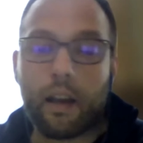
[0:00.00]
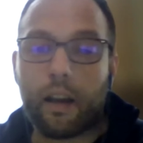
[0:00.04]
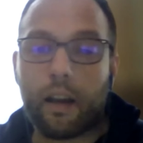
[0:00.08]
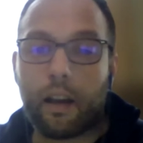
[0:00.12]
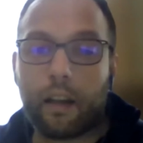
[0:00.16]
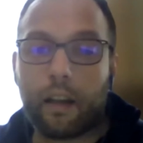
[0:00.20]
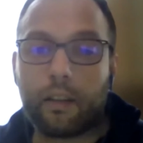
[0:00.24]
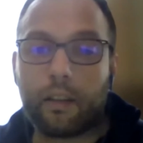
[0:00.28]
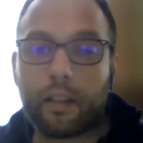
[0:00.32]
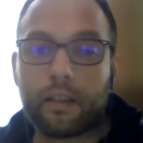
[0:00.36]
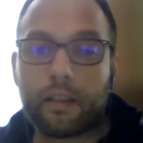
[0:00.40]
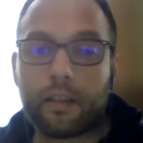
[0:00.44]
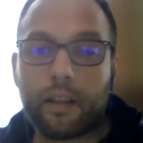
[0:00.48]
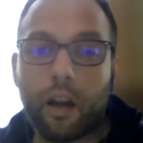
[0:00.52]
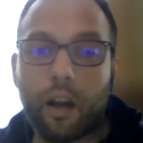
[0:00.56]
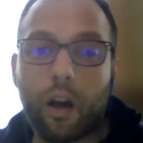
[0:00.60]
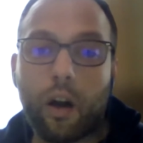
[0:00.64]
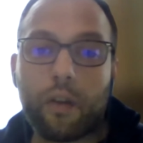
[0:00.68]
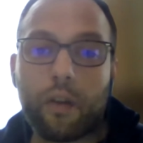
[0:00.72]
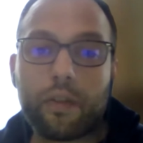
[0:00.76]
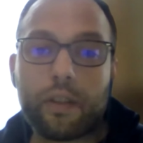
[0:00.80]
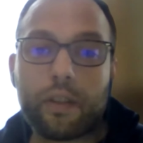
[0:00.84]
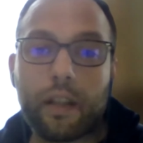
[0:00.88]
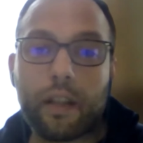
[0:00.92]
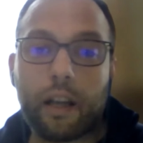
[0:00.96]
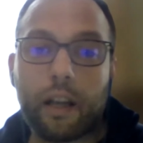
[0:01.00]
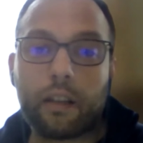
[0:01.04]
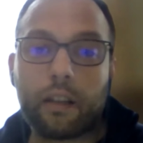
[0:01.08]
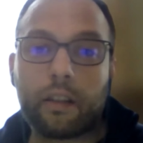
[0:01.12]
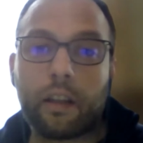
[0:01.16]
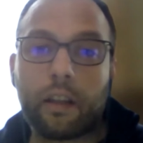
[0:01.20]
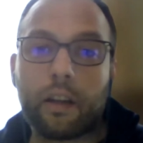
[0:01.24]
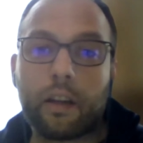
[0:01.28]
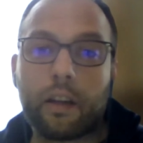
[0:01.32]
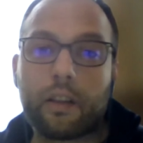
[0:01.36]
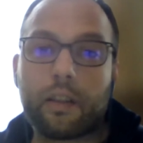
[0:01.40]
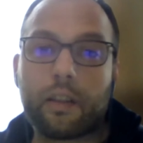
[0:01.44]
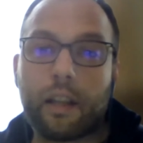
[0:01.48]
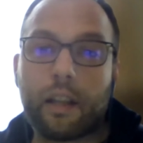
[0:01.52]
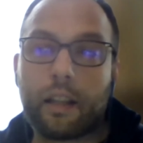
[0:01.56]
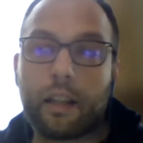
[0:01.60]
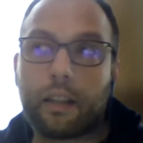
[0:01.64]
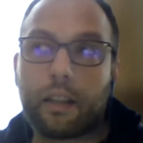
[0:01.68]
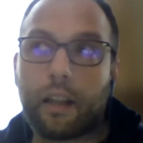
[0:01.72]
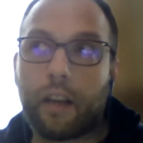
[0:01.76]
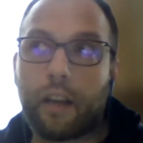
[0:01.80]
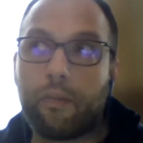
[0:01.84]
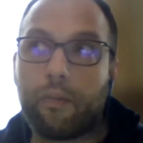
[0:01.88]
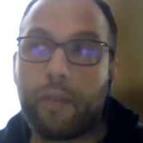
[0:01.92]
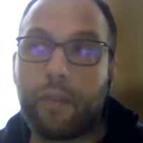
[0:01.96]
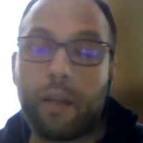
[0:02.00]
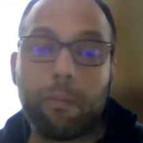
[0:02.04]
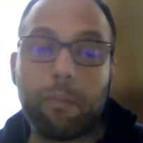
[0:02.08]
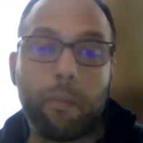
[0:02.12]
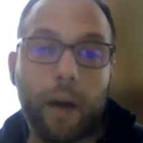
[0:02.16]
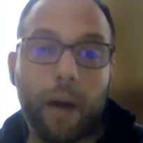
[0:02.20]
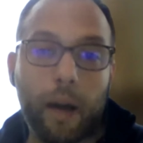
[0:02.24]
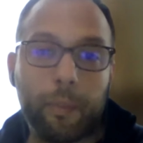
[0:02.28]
There's a lot of standards that have been